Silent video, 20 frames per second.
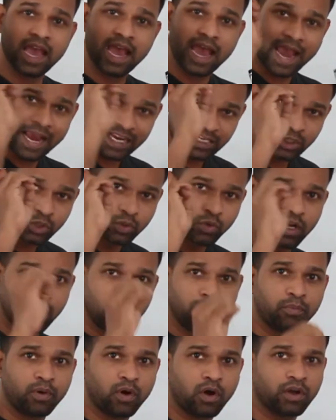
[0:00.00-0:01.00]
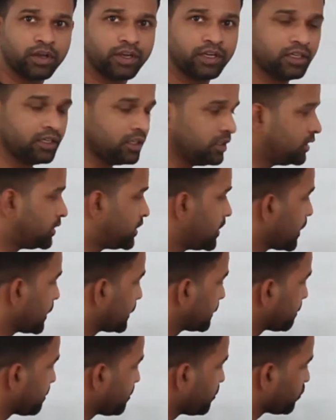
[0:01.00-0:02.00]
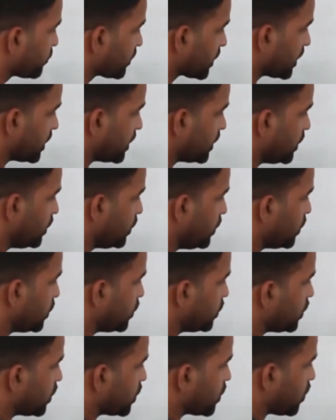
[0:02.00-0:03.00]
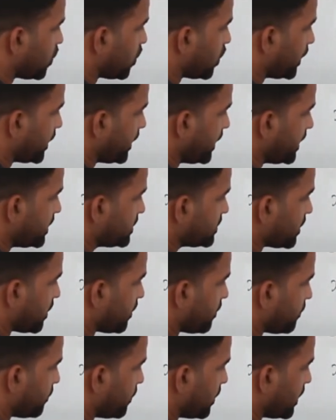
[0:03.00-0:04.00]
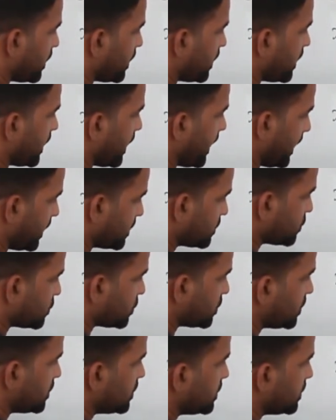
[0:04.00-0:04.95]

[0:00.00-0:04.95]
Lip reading: actual point, you know the coordinates of x.